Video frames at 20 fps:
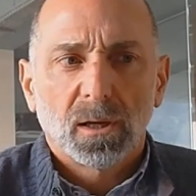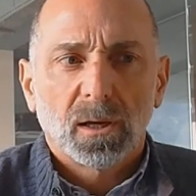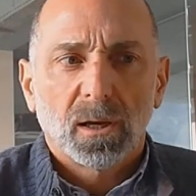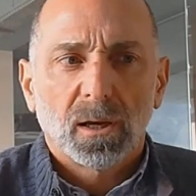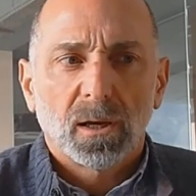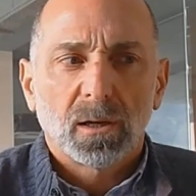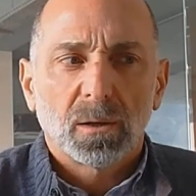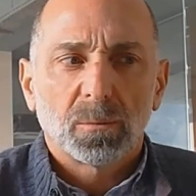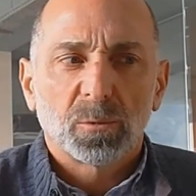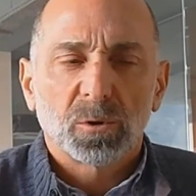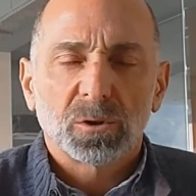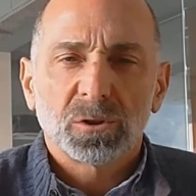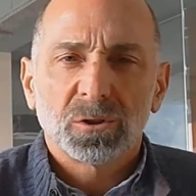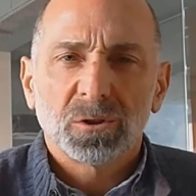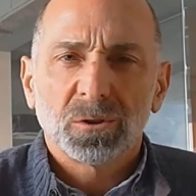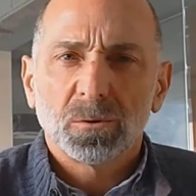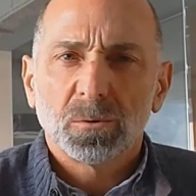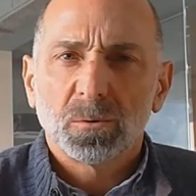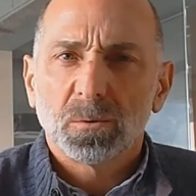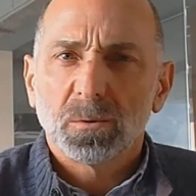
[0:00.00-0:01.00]
And number
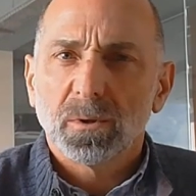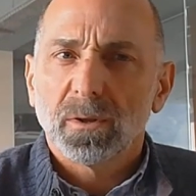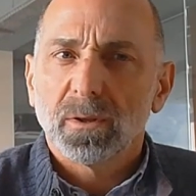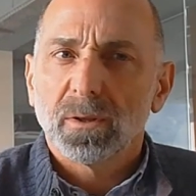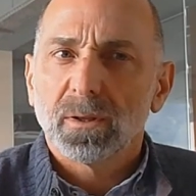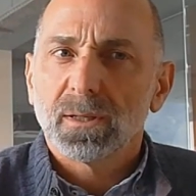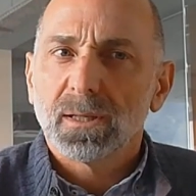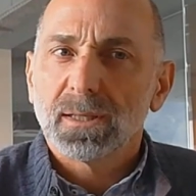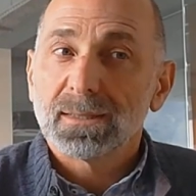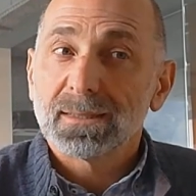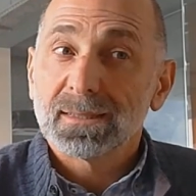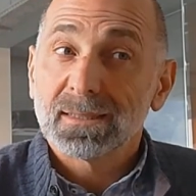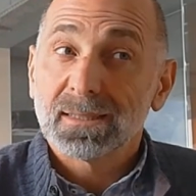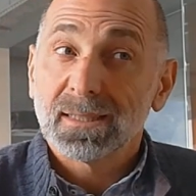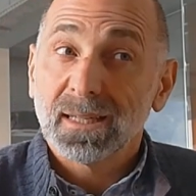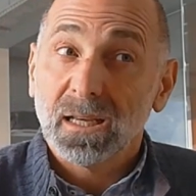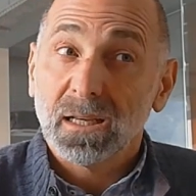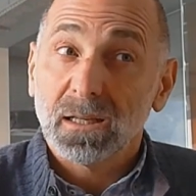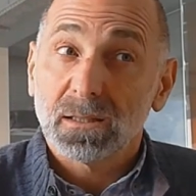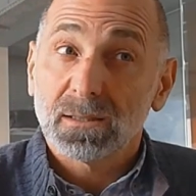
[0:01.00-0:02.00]
two, that
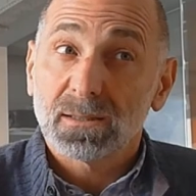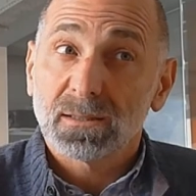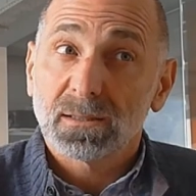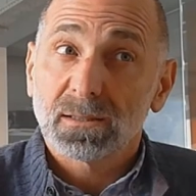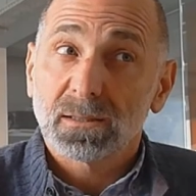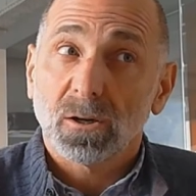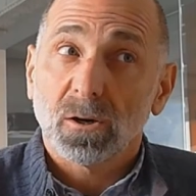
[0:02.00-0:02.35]
states